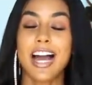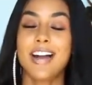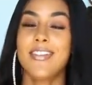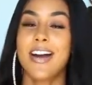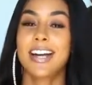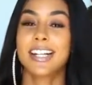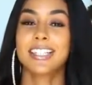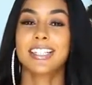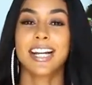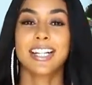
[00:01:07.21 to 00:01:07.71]
I've
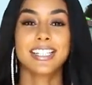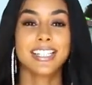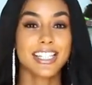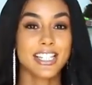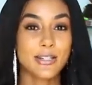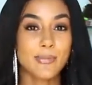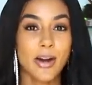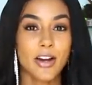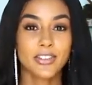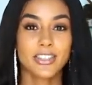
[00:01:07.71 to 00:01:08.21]
had an
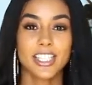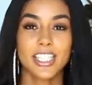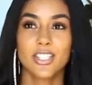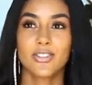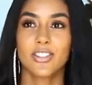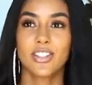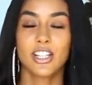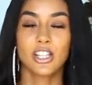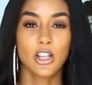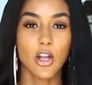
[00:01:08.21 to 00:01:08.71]
idea about this
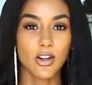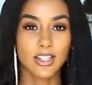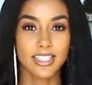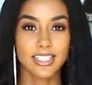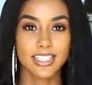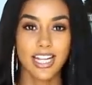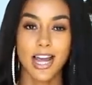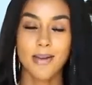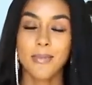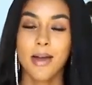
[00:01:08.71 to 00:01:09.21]
for the
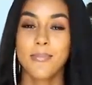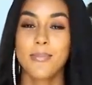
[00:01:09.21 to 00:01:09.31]
longest time.